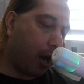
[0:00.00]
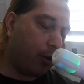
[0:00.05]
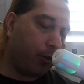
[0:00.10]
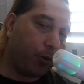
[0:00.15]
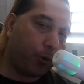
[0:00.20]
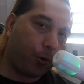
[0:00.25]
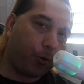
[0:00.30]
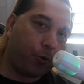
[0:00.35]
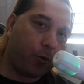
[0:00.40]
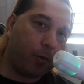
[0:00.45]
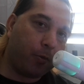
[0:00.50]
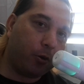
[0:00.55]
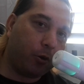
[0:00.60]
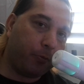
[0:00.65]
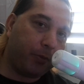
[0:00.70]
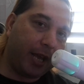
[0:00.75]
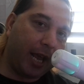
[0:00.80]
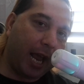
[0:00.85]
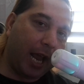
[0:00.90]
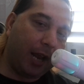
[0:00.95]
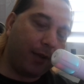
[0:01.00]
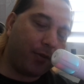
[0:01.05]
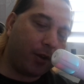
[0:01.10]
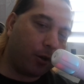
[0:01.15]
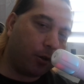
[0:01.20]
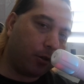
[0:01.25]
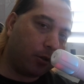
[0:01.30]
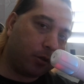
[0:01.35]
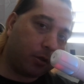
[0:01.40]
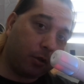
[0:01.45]
proud of their criminal
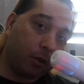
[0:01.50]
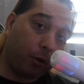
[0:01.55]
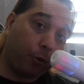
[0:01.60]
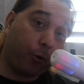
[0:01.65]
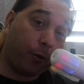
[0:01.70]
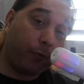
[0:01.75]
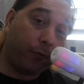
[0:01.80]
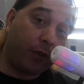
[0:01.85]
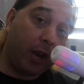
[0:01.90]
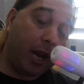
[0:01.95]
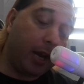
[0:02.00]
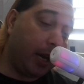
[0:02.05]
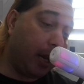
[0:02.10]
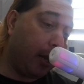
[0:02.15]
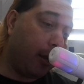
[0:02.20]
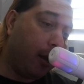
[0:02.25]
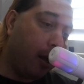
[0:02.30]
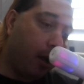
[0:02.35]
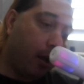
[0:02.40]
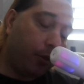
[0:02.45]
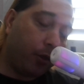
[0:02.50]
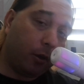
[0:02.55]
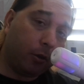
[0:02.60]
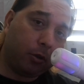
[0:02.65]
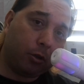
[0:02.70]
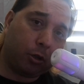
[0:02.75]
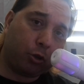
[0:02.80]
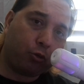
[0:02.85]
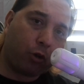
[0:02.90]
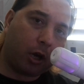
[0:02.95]
behaviors, the graffiti, the
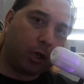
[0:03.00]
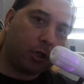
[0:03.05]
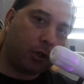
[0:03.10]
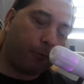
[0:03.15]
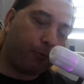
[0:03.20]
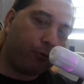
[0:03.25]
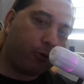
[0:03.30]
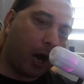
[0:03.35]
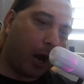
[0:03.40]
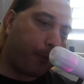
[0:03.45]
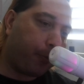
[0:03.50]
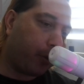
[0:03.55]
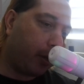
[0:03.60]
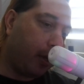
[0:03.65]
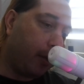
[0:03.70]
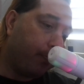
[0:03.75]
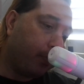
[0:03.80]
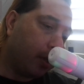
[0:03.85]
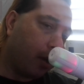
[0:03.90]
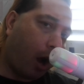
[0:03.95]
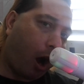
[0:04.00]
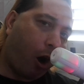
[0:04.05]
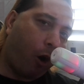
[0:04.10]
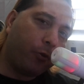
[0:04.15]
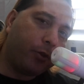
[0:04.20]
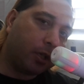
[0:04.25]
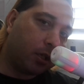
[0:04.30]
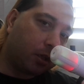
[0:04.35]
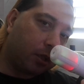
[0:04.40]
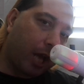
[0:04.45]
destruction of property,
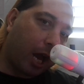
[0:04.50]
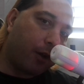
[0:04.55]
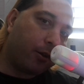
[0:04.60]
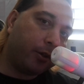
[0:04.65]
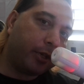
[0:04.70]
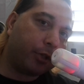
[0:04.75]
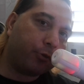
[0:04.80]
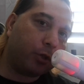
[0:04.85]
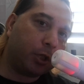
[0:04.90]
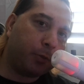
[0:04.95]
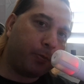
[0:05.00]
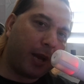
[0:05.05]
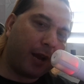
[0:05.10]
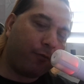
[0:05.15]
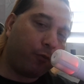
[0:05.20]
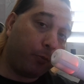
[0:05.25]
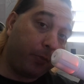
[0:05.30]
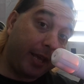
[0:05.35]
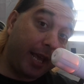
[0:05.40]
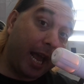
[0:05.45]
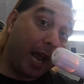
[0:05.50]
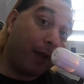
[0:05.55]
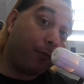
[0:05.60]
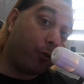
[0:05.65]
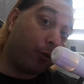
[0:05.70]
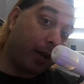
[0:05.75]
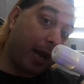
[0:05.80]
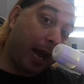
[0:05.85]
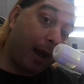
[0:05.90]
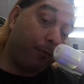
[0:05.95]
all this loud and disrespectful
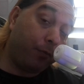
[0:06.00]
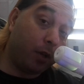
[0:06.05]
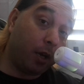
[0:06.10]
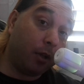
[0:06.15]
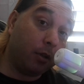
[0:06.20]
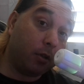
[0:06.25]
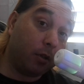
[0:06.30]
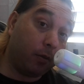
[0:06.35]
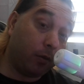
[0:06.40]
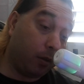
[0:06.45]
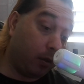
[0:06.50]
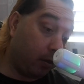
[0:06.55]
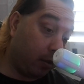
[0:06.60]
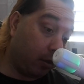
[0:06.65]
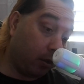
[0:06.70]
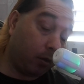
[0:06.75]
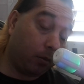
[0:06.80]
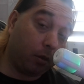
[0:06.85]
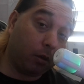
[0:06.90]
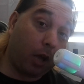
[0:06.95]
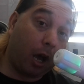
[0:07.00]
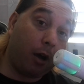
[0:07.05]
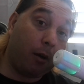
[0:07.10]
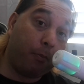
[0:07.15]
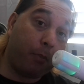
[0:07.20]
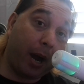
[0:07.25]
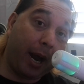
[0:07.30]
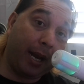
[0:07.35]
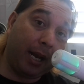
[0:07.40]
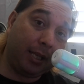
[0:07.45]
behavior they have done to
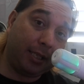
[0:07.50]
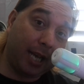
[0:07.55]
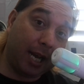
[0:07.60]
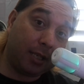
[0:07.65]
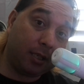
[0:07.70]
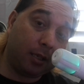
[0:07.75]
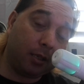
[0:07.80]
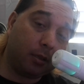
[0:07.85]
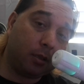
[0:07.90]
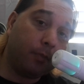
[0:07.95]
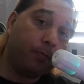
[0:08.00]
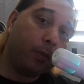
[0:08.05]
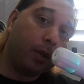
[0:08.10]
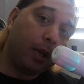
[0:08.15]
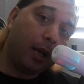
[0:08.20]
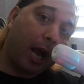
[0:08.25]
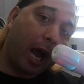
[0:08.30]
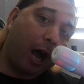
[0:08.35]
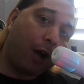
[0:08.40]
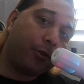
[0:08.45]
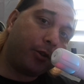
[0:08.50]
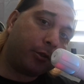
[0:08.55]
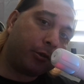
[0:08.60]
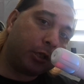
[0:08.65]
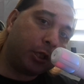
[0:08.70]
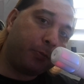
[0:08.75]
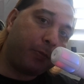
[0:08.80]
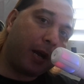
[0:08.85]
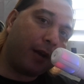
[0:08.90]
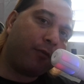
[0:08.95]
law-abiding Texans, how
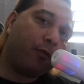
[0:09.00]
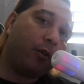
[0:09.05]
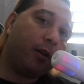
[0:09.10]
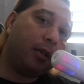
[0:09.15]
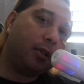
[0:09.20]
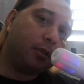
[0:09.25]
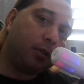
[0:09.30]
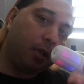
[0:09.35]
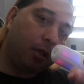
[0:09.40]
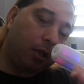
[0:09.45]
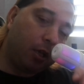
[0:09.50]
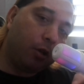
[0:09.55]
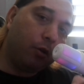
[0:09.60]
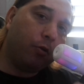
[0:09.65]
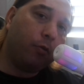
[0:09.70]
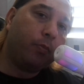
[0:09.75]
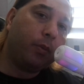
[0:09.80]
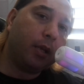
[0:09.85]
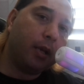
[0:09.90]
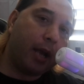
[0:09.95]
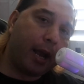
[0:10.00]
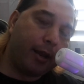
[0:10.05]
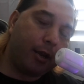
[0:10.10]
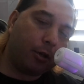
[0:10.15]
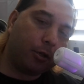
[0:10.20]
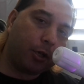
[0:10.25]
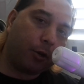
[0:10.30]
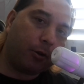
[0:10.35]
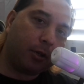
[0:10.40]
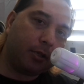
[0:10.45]
disrespectful it is to you and
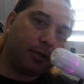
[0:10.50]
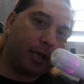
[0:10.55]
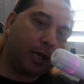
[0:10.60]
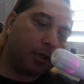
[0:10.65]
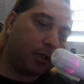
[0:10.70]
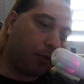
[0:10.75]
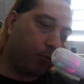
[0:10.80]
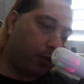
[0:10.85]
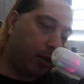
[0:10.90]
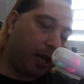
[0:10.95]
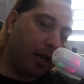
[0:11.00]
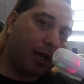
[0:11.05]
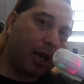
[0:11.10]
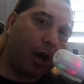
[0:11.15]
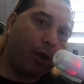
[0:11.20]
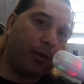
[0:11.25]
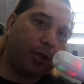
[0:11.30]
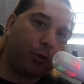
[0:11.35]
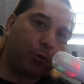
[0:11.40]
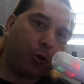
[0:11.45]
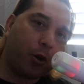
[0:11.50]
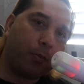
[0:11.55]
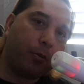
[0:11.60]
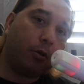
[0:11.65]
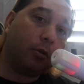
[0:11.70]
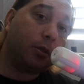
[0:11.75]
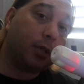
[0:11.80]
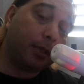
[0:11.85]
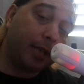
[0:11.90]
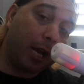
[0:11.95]
your jurisdiction when you allow these
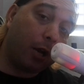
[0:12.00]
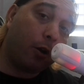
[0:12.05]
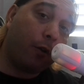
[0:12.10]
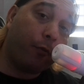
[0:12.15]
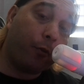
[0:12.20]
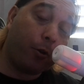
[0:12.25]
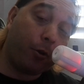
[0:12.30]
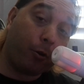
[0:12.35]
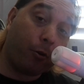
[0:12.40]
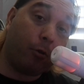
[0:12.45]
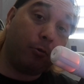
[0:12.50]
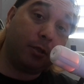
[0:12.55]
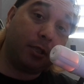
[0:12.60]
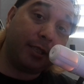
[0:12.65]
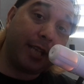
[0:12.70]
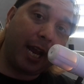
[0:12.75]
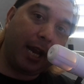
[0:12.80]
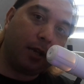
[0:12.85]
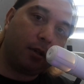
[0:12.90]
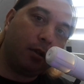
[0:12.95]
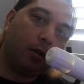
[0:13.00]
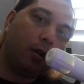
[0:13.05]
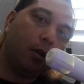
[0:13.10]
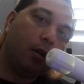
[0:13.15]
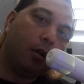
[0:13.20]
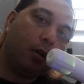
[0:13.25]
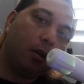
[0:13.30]
criminals to take over your own state.